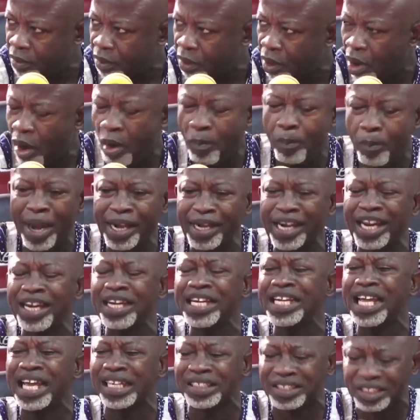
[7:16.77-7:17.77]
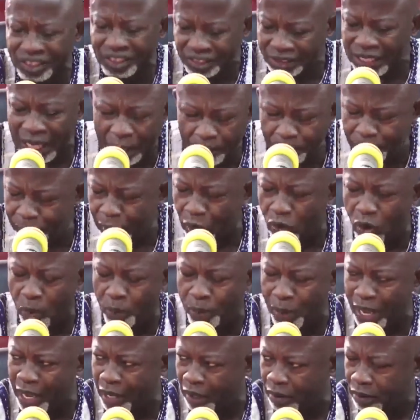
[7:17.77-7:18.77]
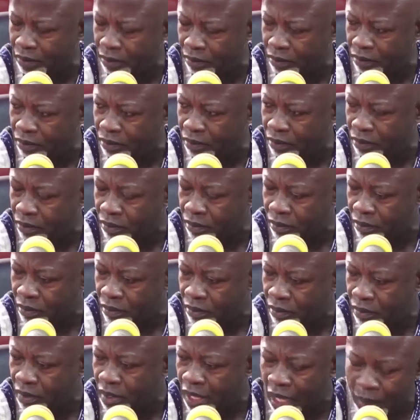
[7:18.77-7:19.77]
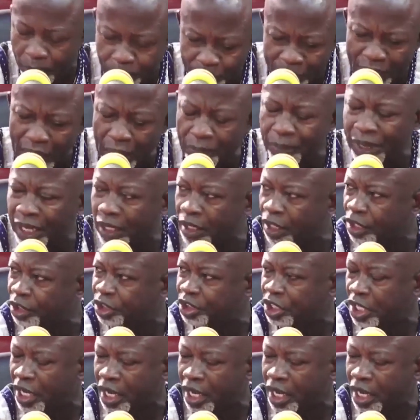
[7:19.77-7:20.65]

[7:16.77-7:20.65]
Or mine any as a San Precope. Ebi a Malaysia.